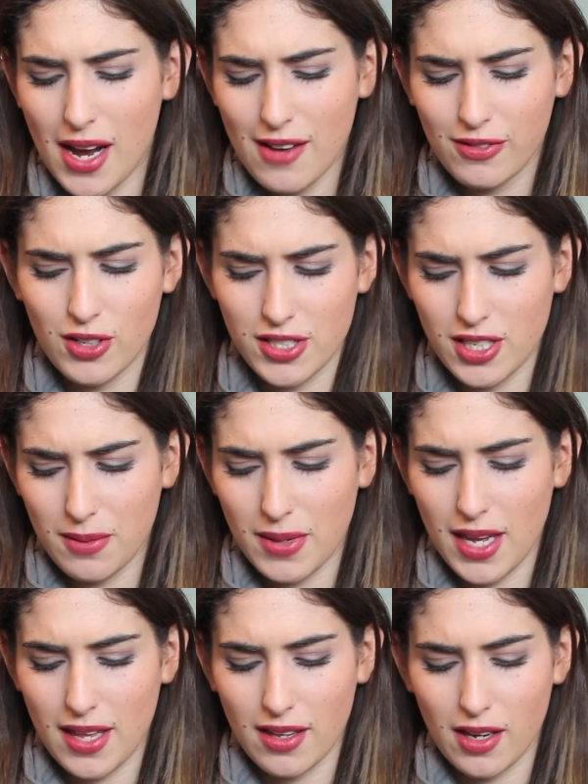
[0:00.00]
I have got
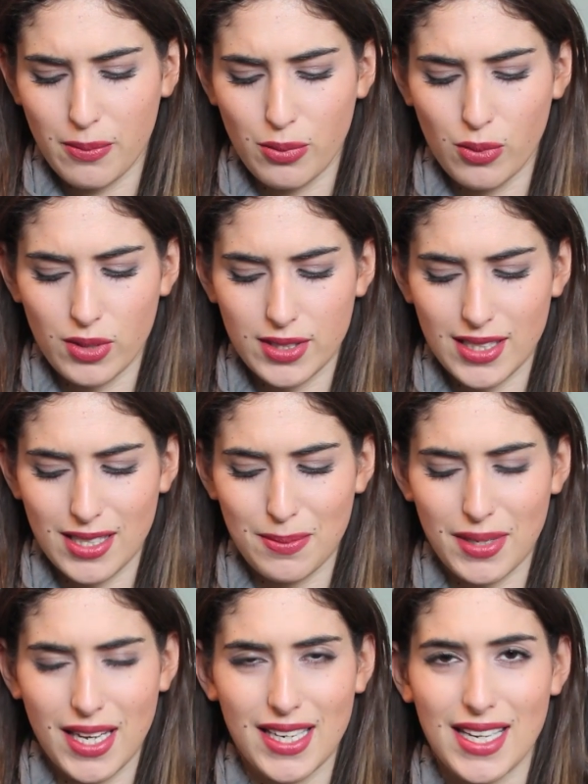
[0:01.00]
some here that I bought at
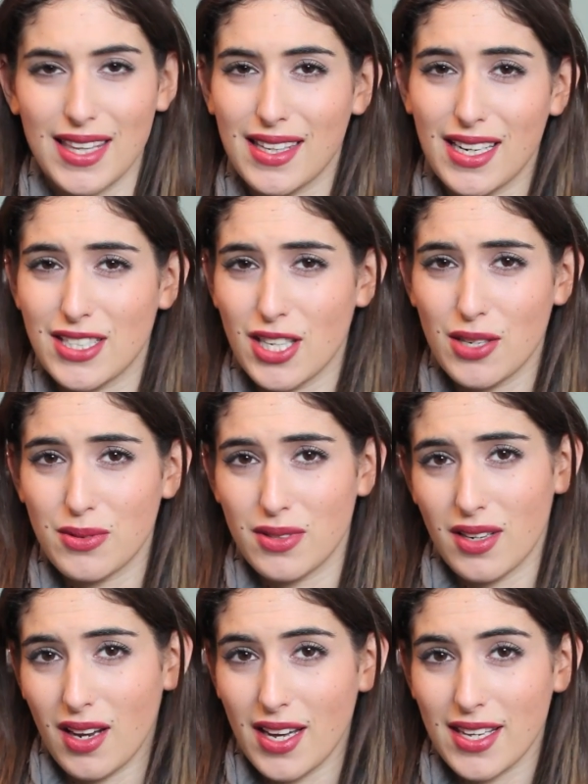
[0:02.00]
the beginning that I
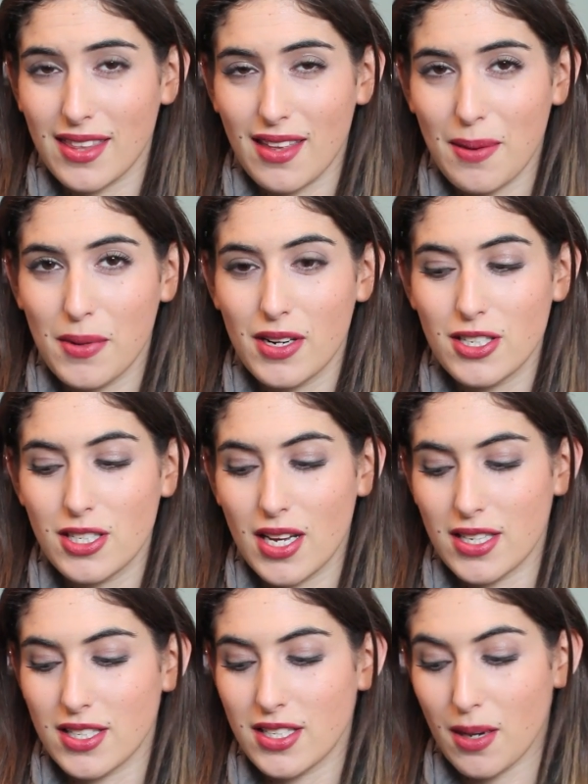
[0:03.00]
don't like that much,
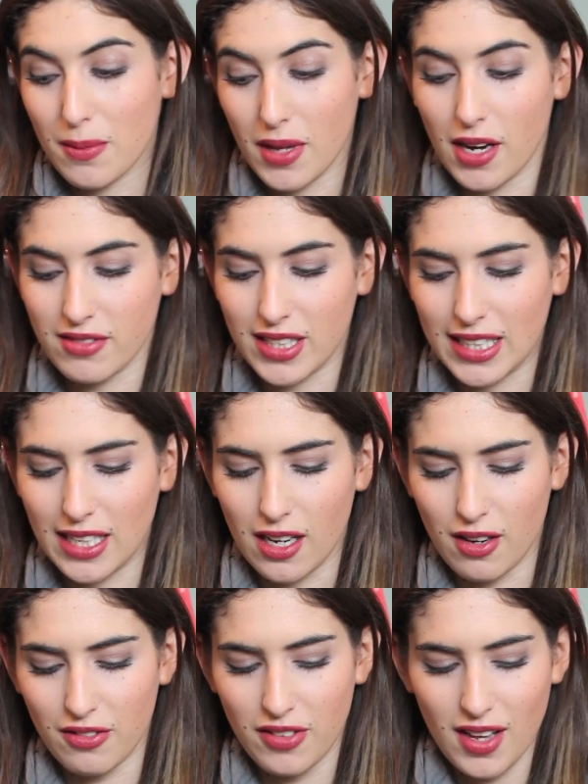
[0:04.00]
and some that I really
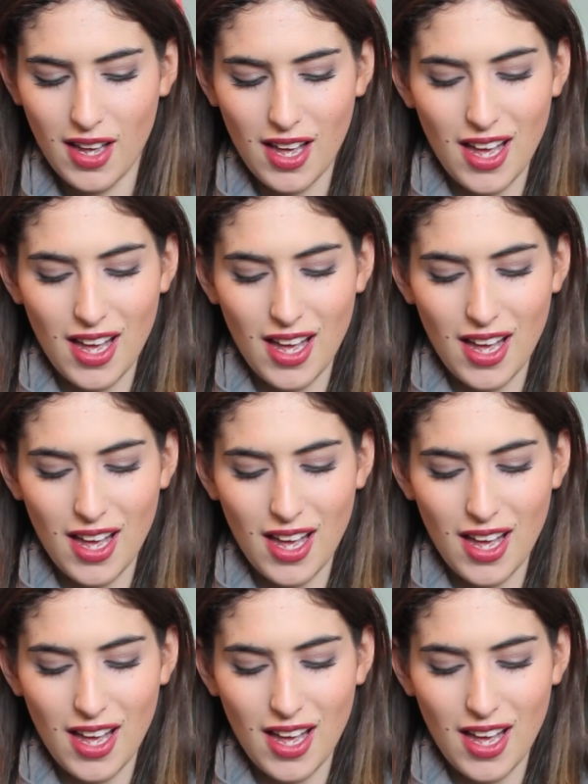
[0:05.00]
love.